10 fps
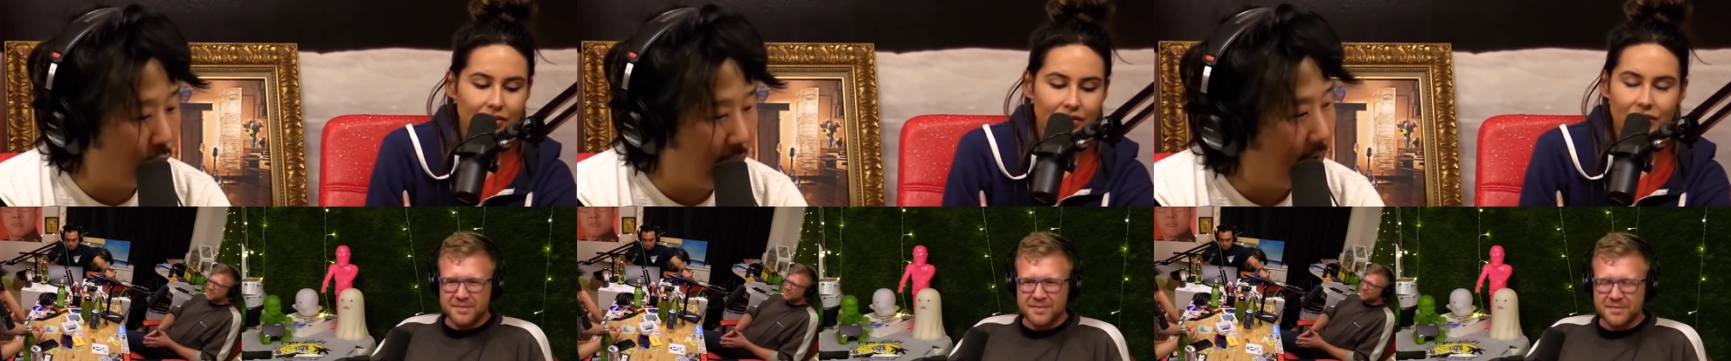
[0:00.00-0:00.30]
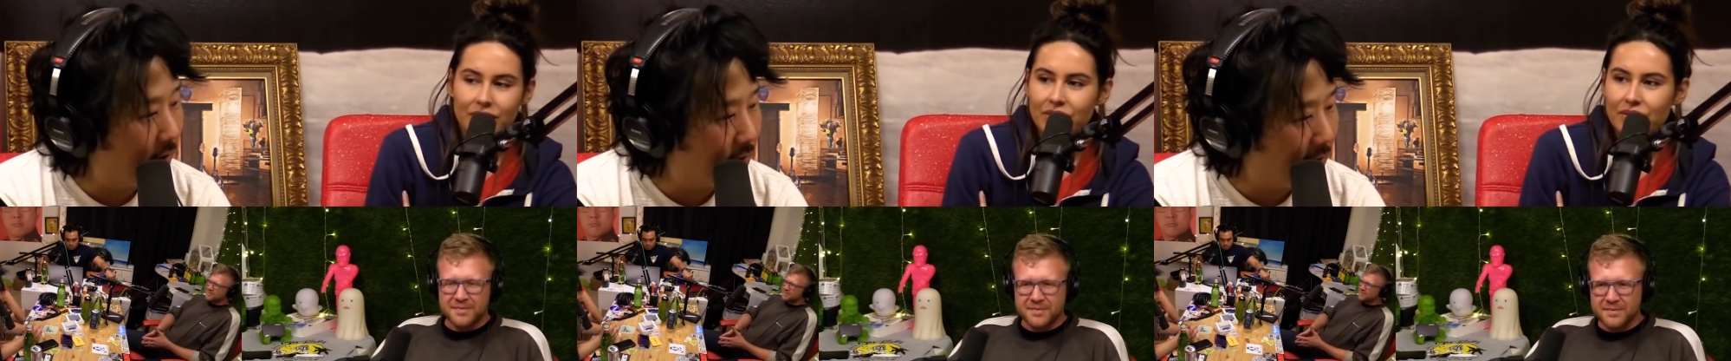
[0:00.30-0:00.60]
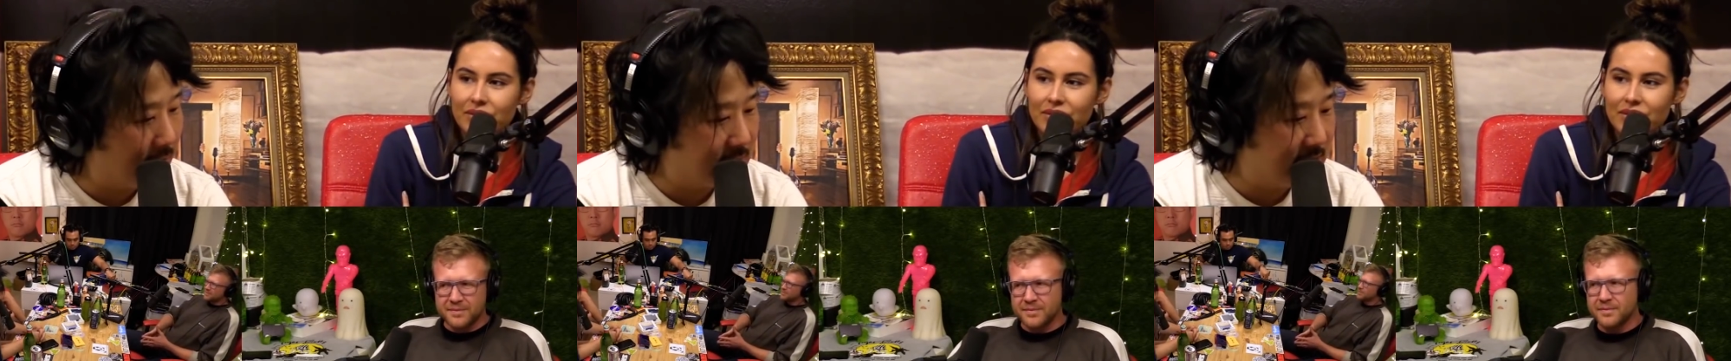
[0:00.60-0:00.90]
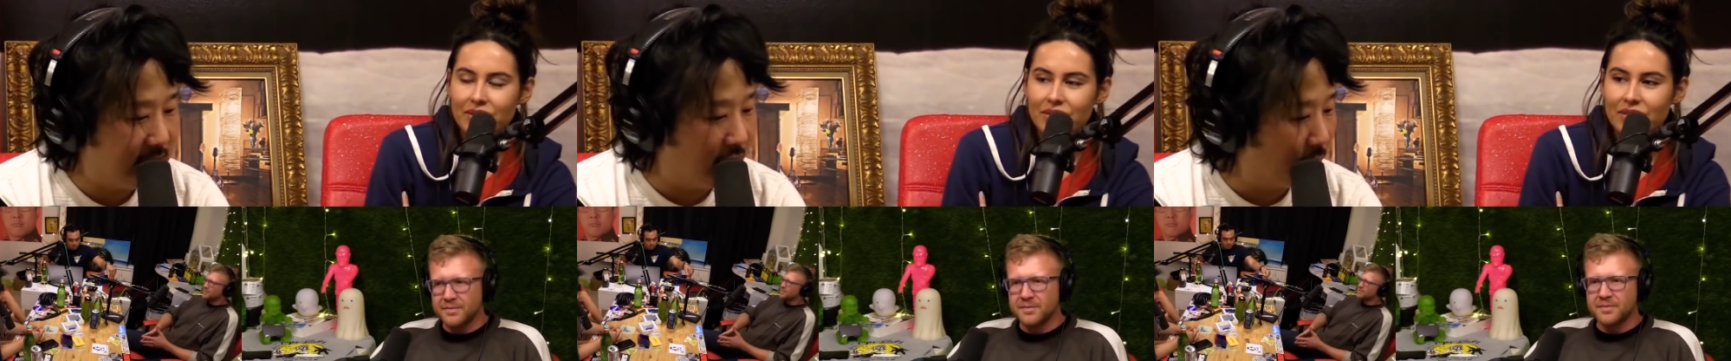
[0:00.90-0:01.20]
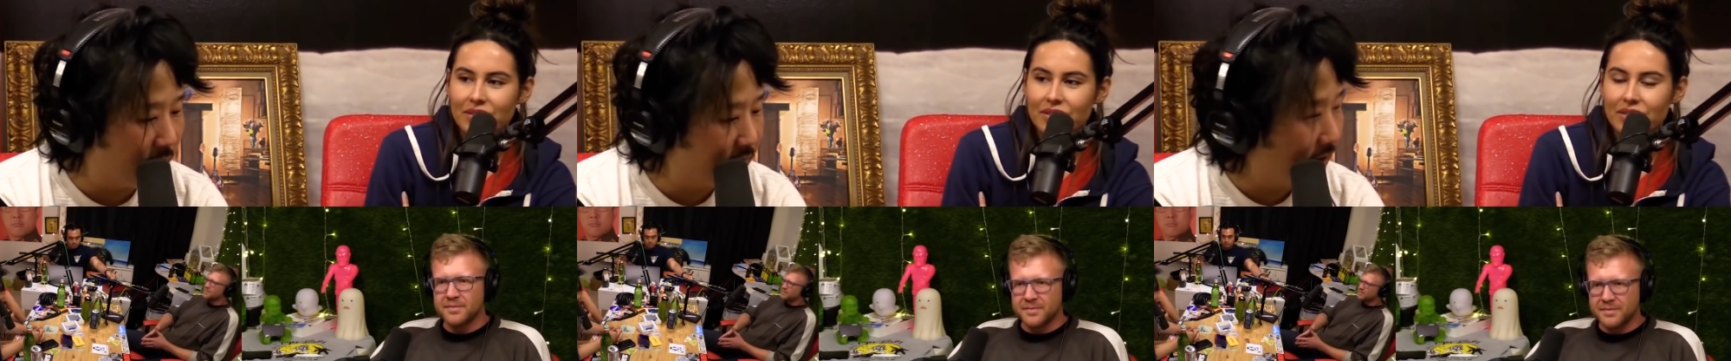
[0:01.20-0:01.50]
Speaker 1: around, and I see
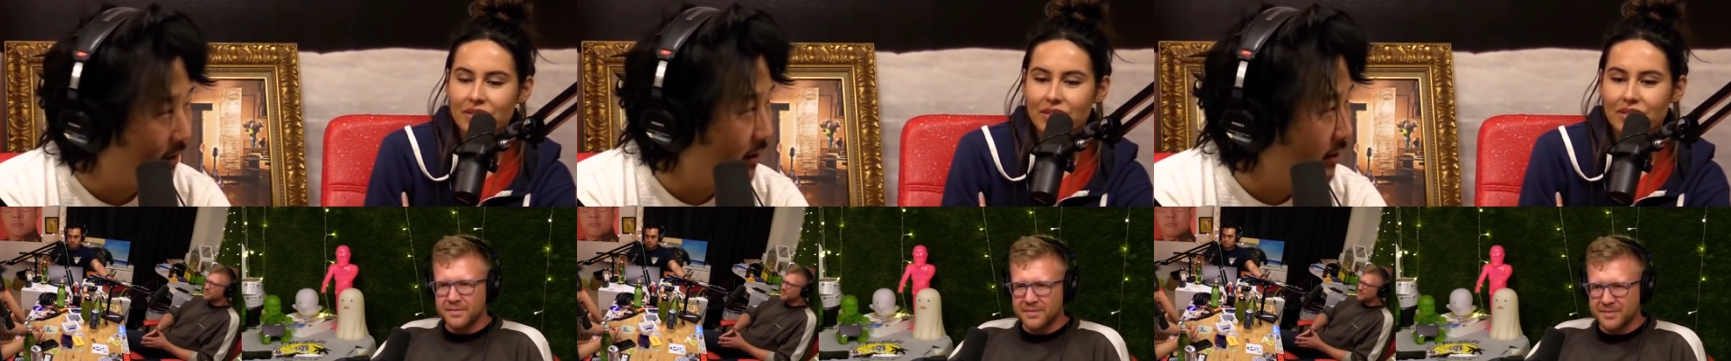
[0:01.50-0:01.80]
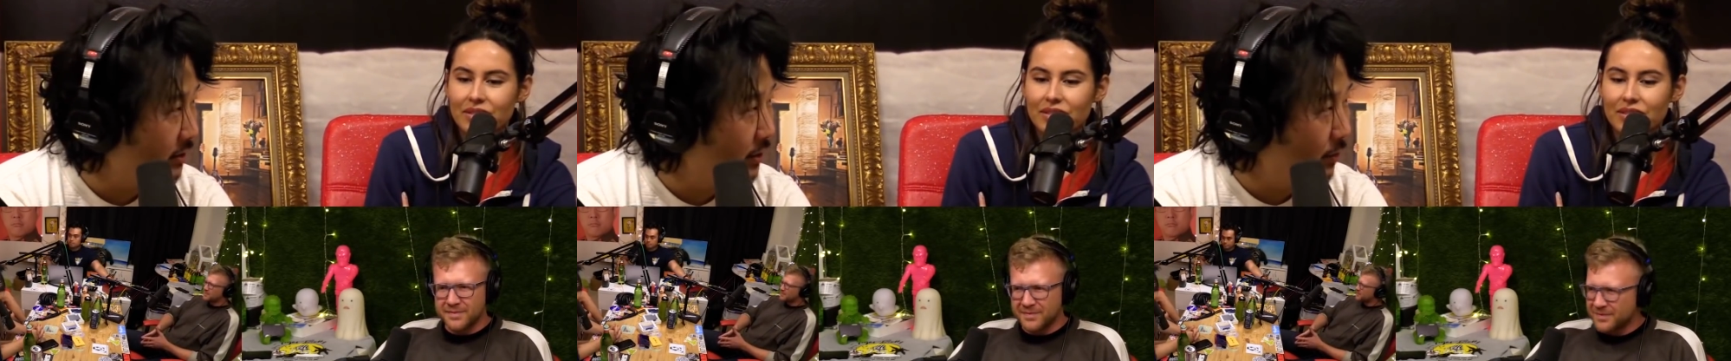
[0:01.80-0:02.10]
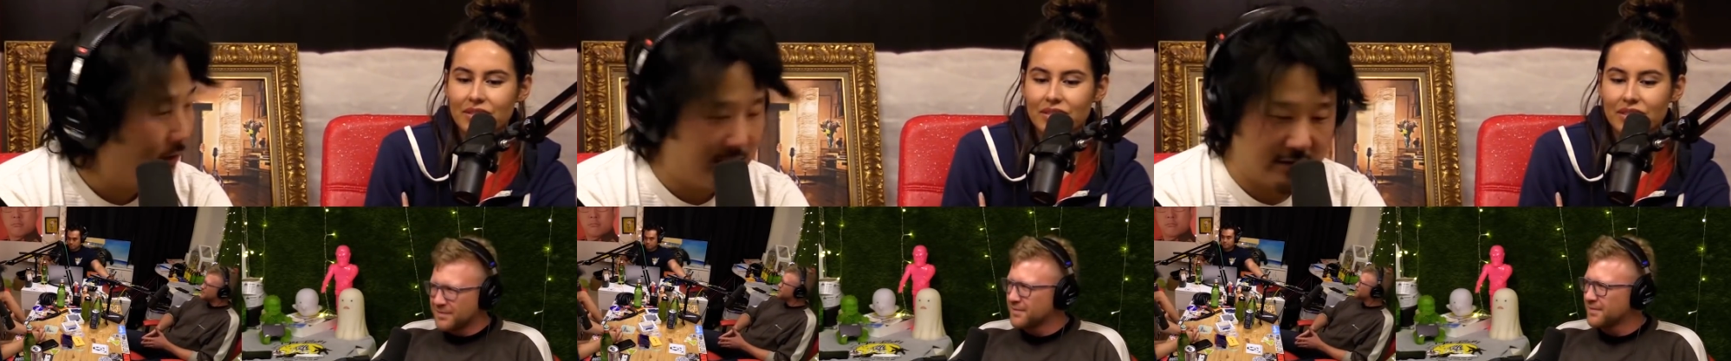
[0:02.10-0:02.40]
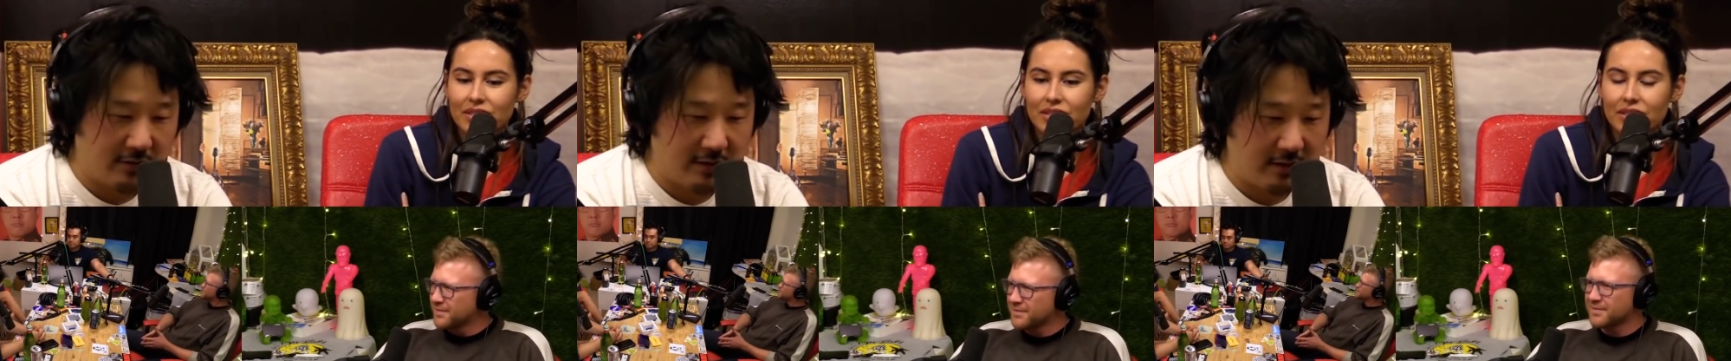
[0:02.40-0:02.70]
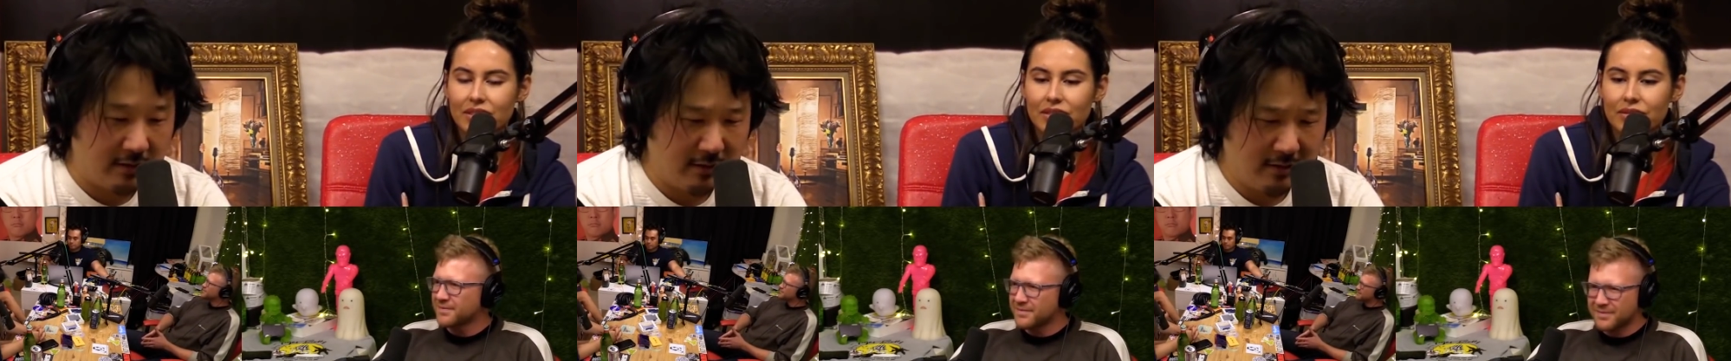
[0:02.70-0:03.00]
Gilbert there. You know, he's on
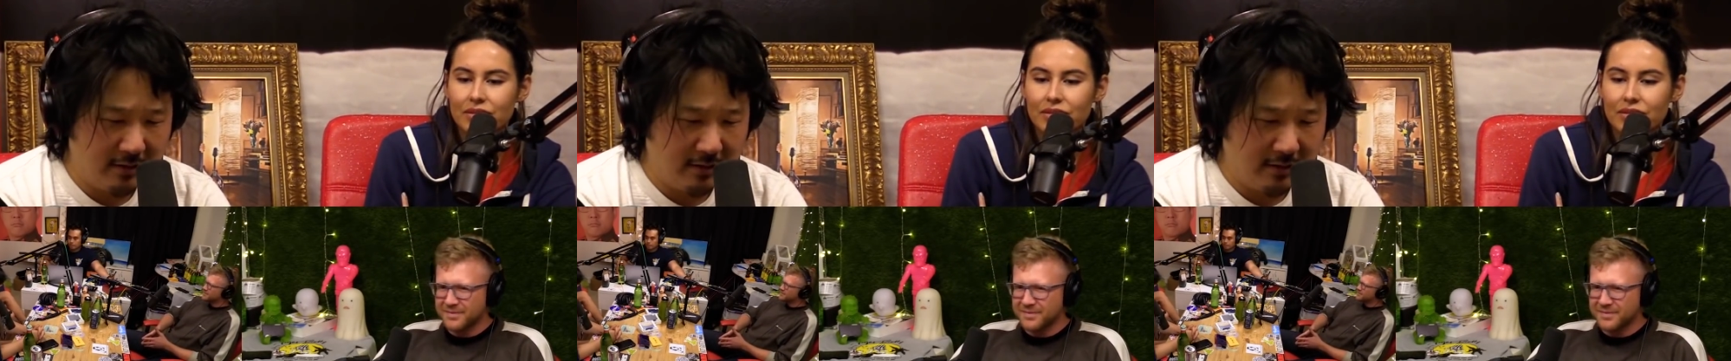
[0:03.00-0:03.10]
the